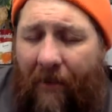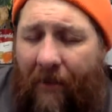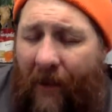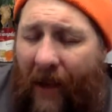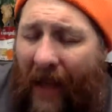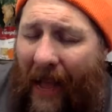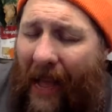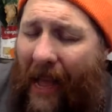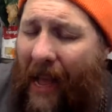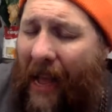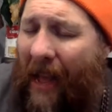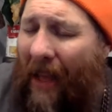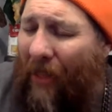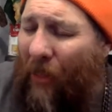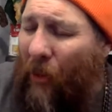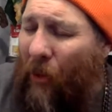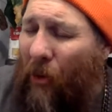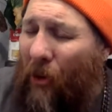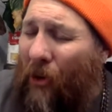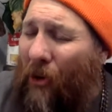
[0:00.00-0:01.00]

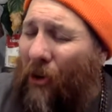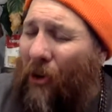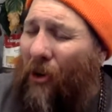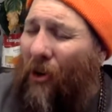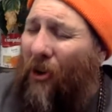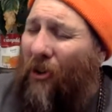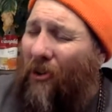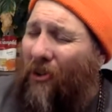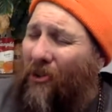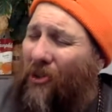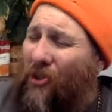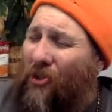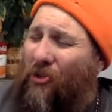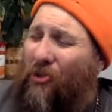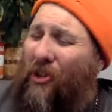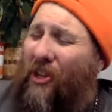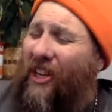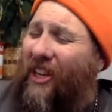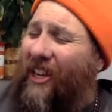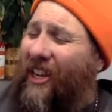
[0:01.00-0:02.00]
father's
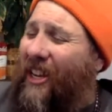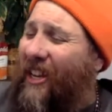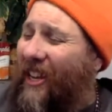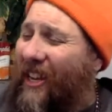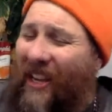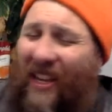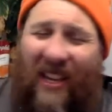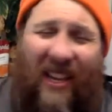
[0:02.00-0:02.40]
dreams.